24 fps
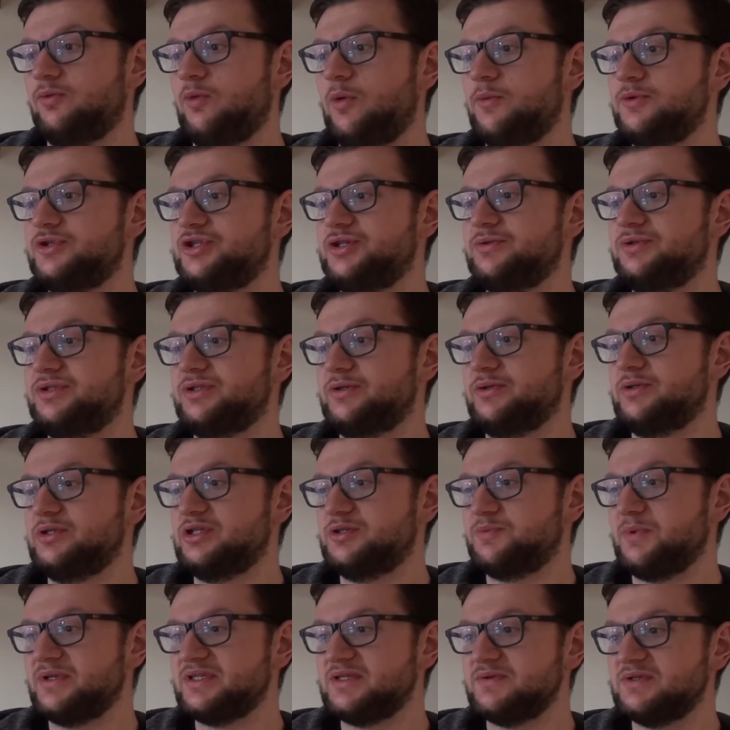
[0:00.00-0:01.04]
What would you do?
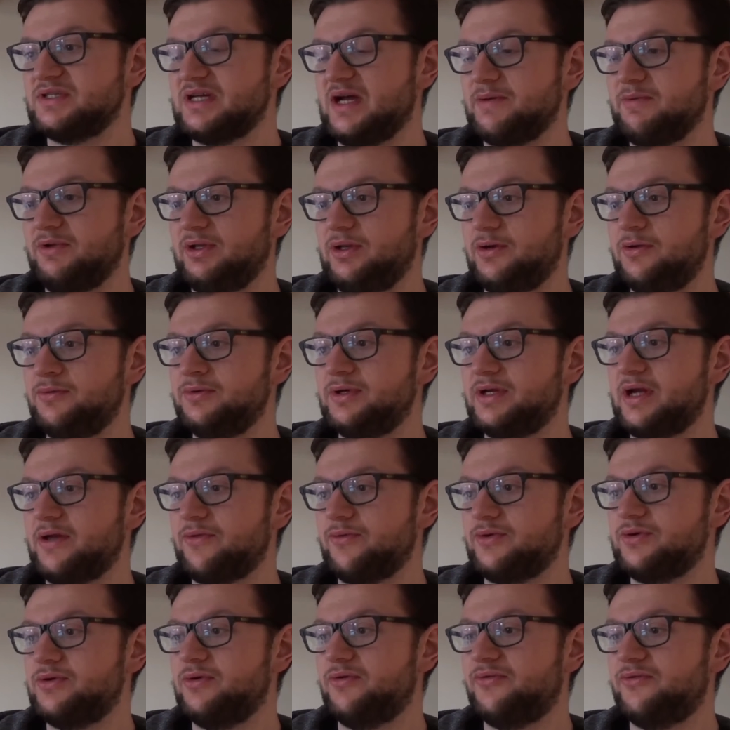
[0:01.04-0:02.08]
Spend some time alone
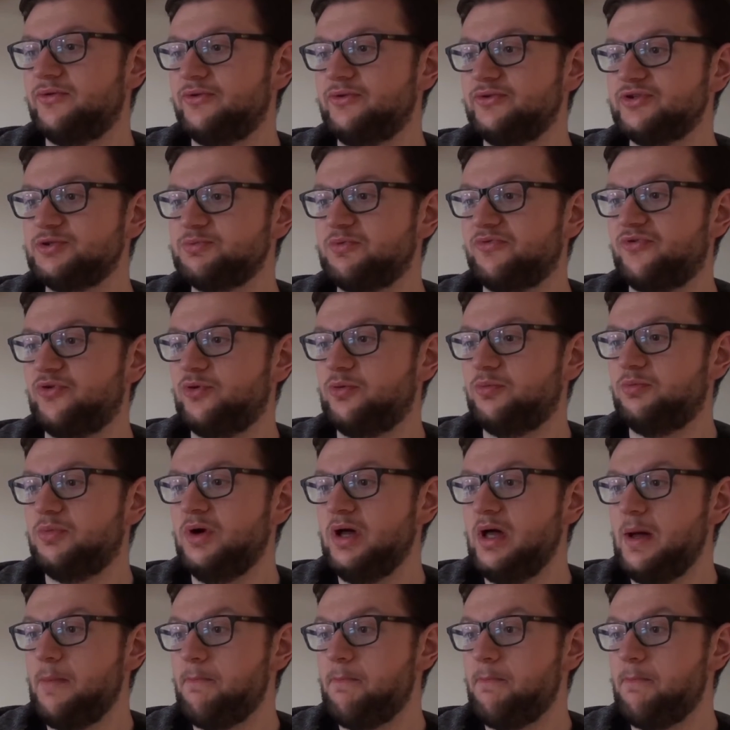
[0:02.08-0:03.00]
gathering your thoughts before